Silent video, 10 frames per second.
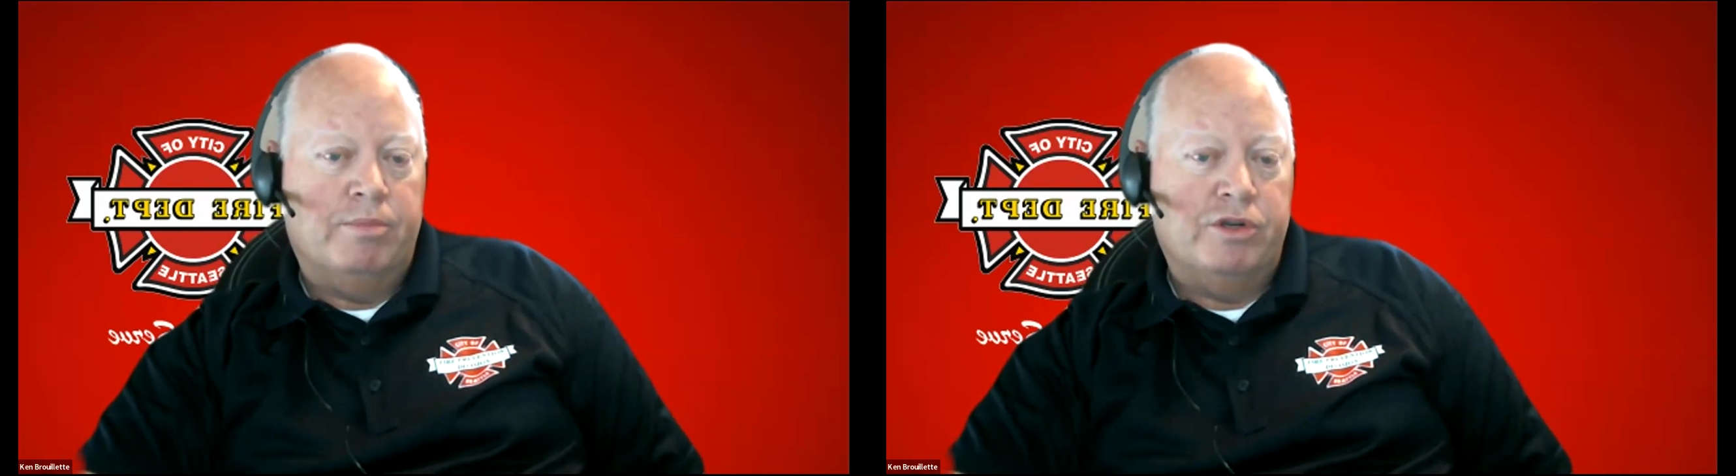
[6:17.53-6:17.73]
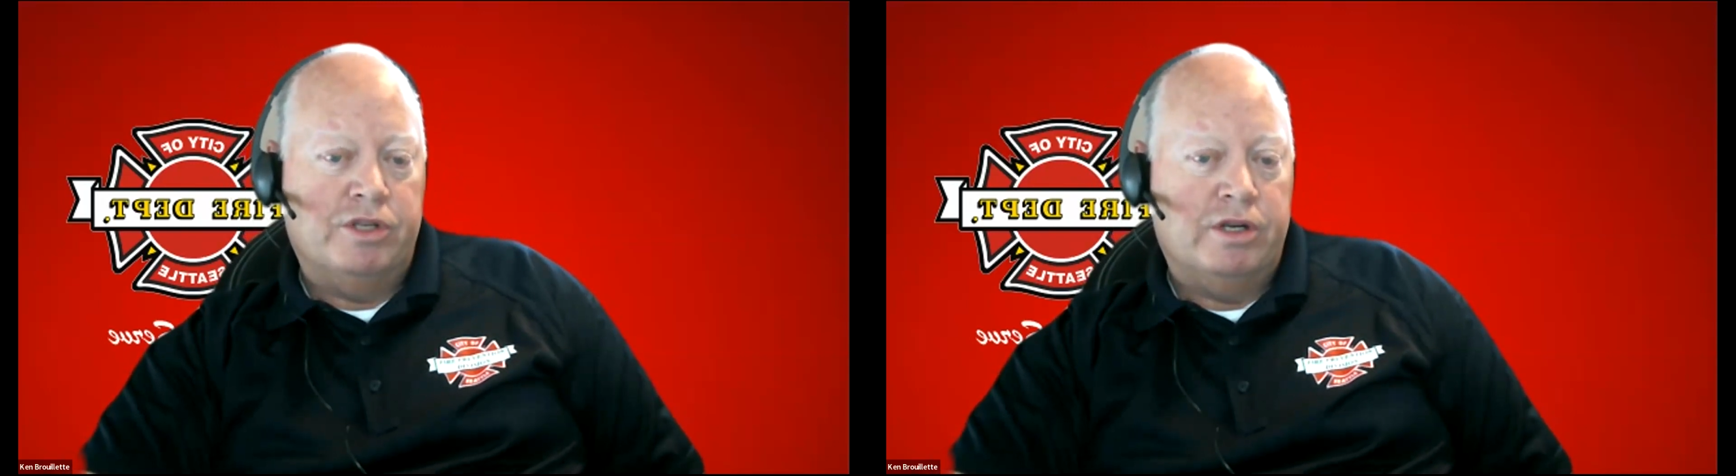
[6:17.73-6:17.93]

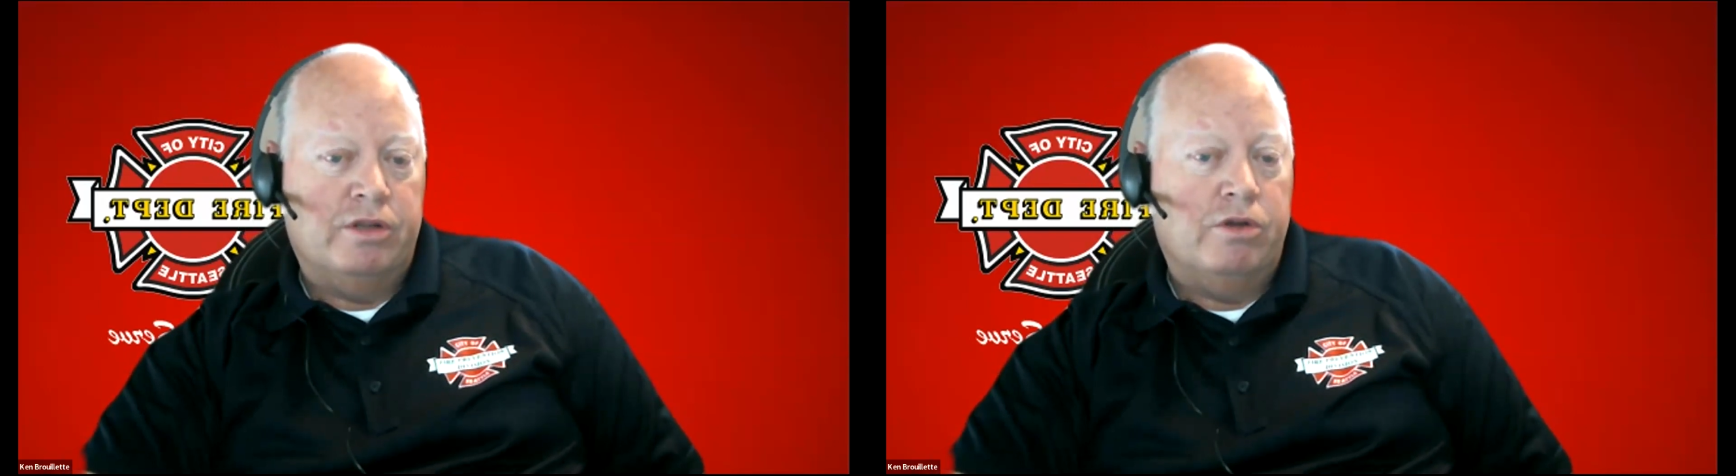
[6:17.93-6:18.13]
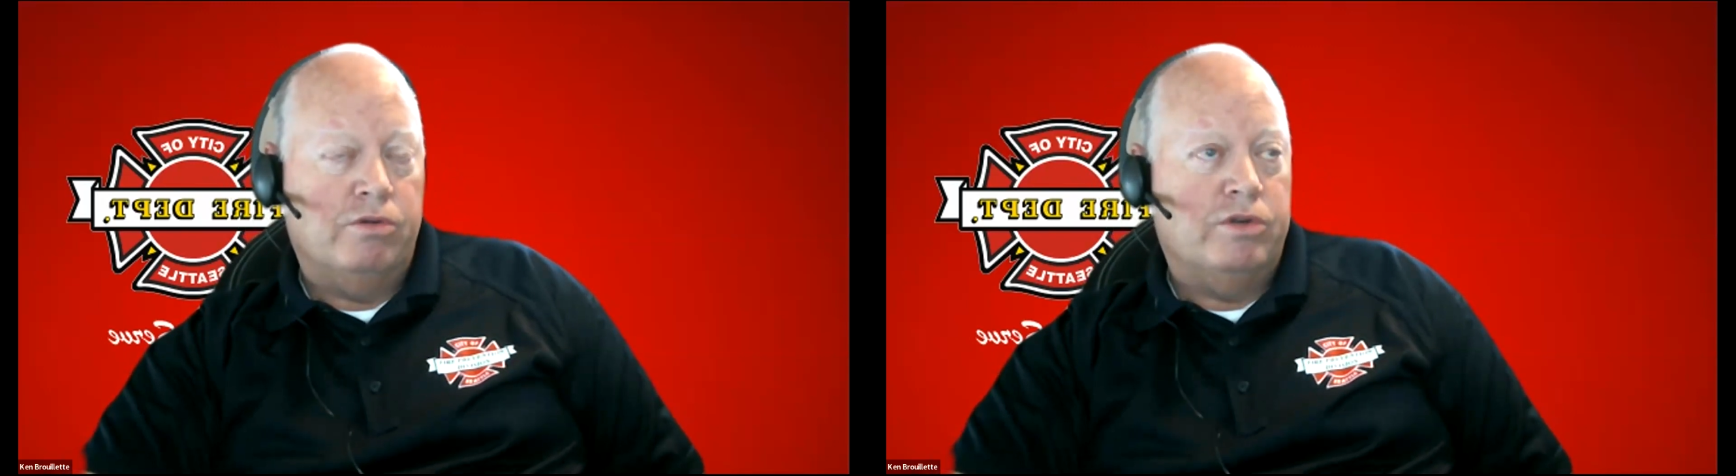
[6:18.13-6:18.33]

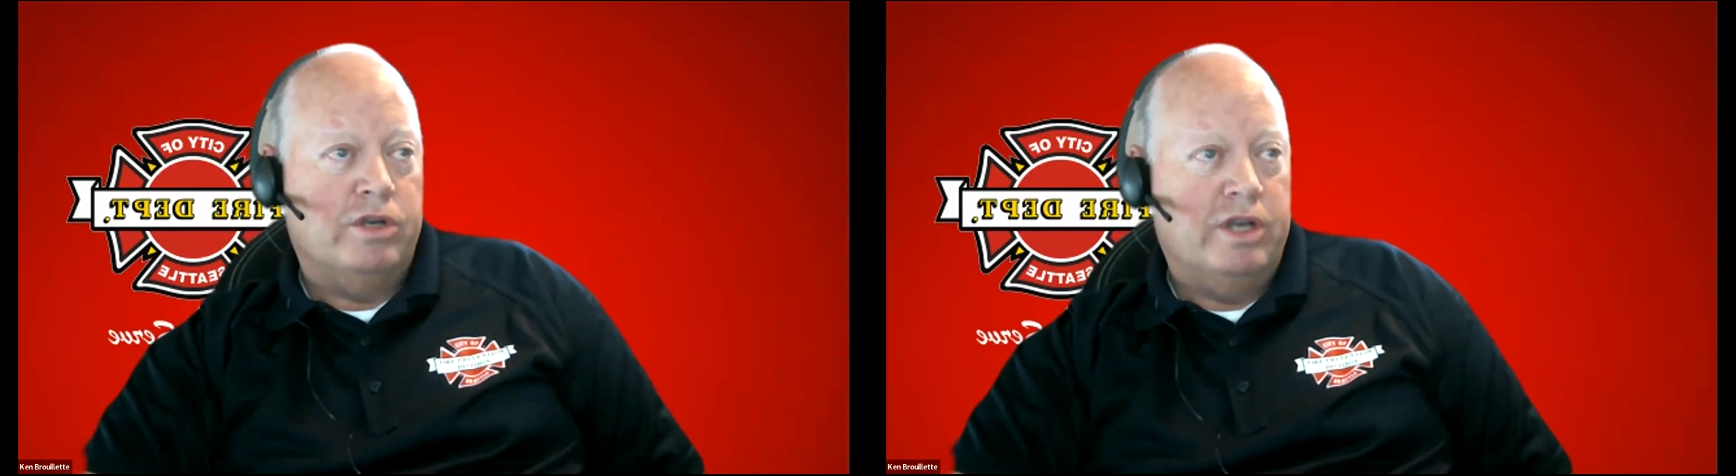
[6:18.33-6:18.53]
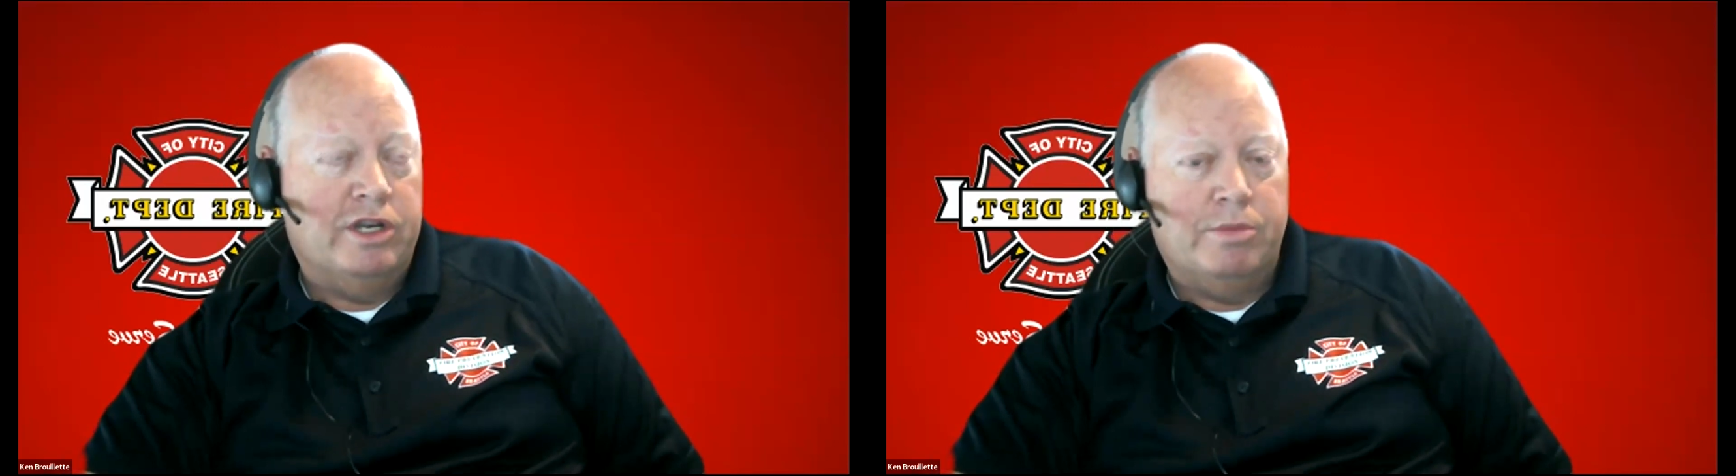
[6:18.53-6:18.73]
presented, though,
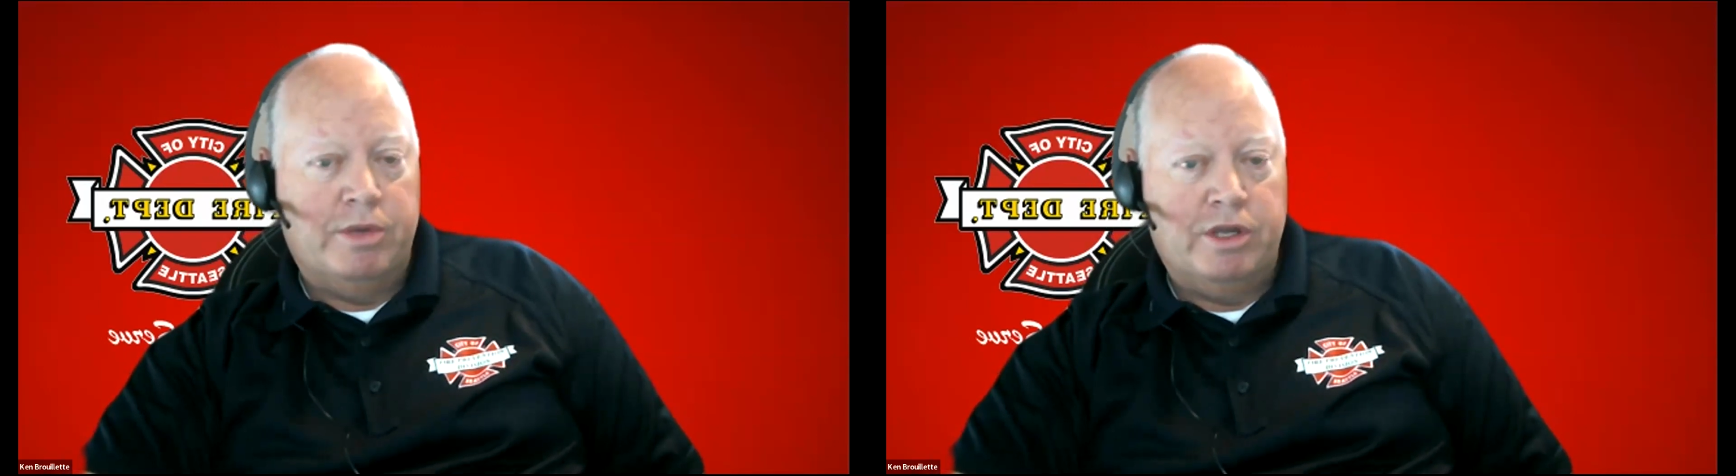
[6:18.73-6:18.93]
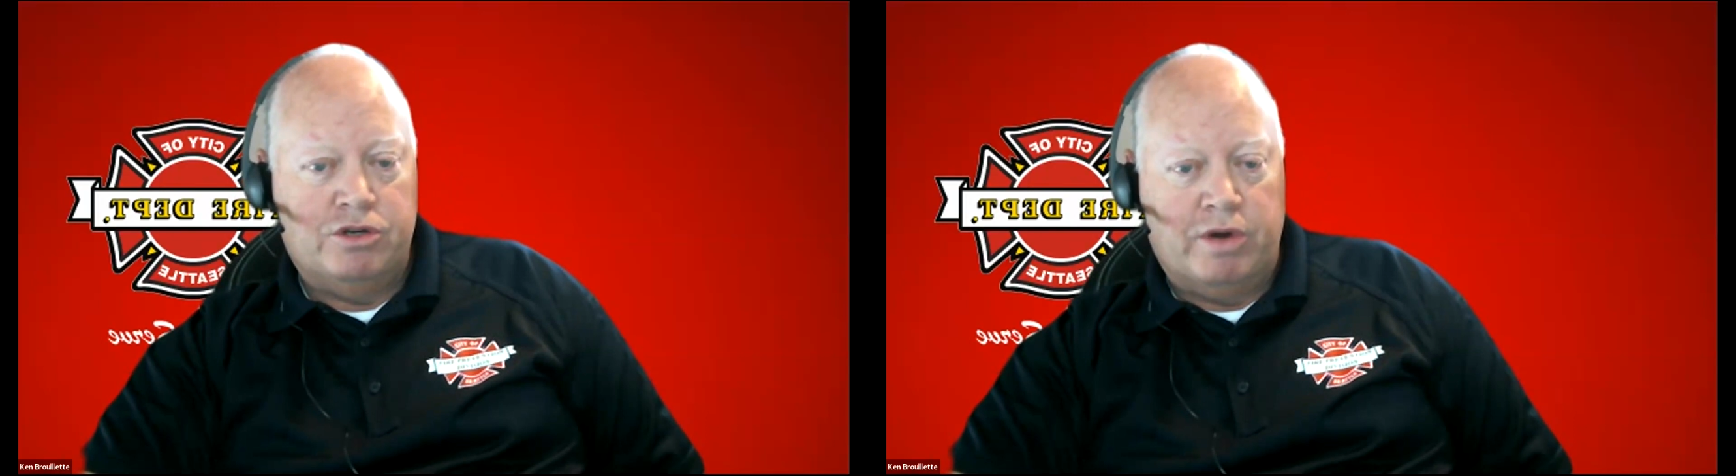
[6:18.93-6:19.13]
need
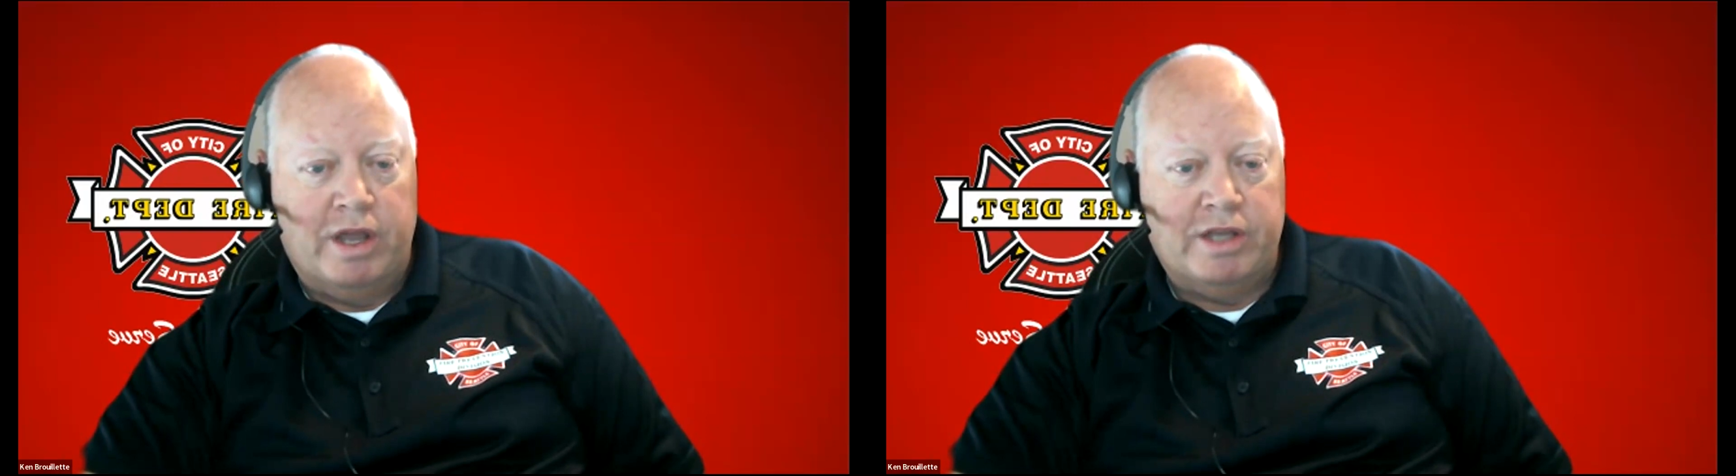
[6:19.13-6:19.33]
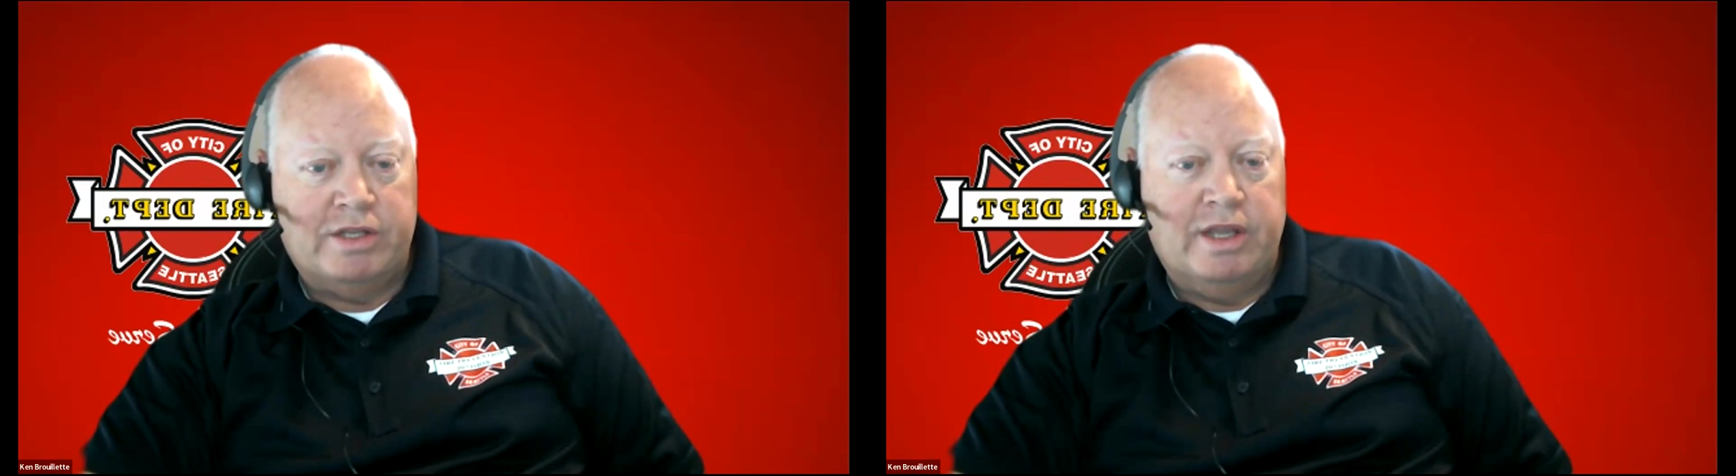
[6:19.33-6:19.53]
to be
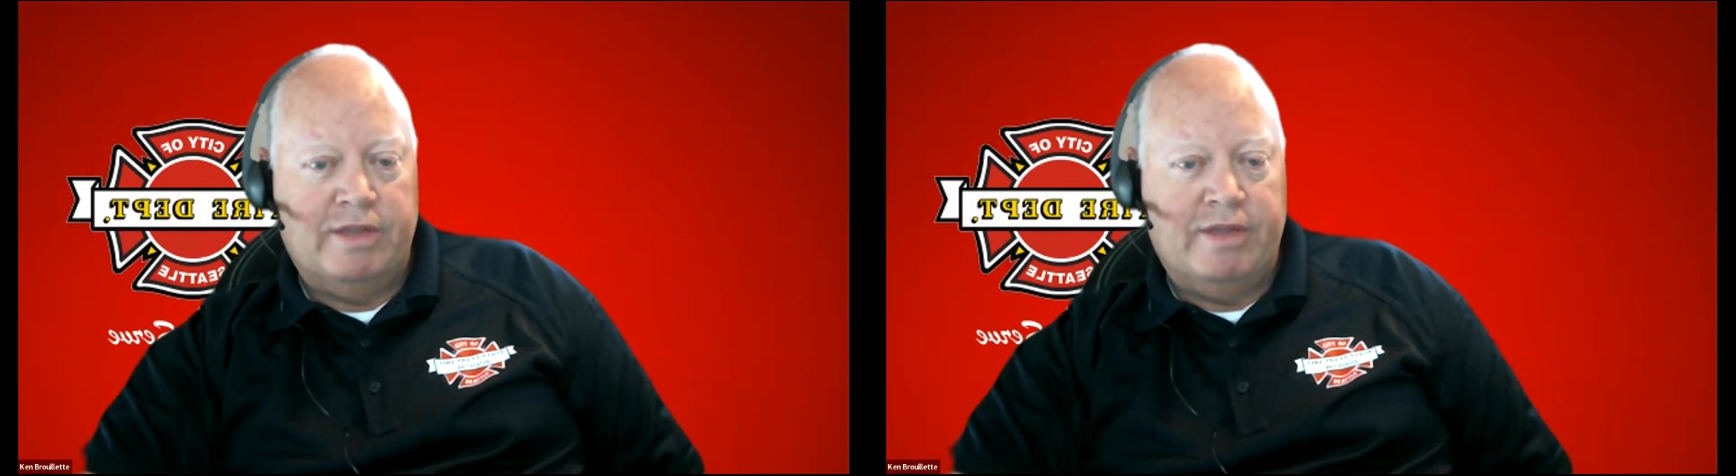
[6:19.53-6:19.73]
addressed,